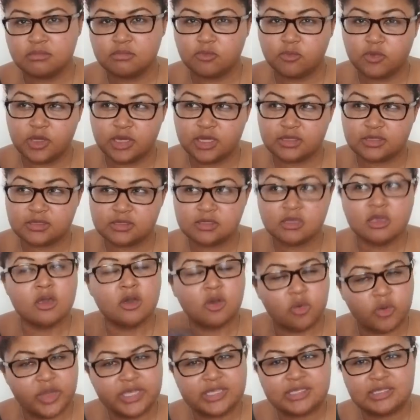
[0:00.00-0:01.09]
weeks,
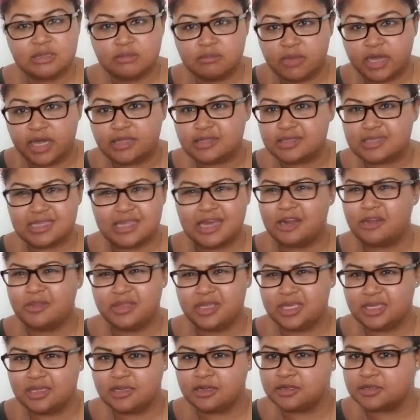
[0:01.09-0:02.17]
weeks and months. I don't
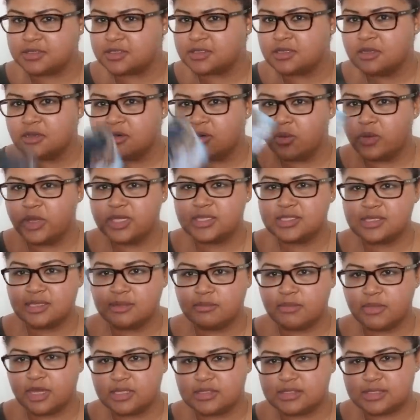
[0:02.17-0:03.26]
think years, weeks
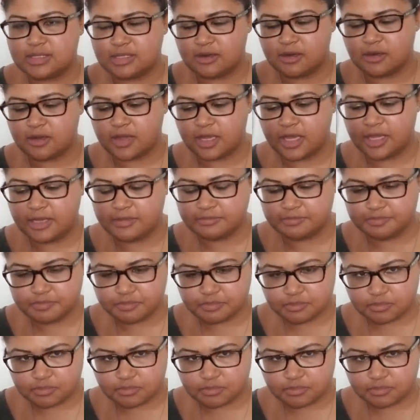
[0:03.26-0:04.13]
and months here, okay?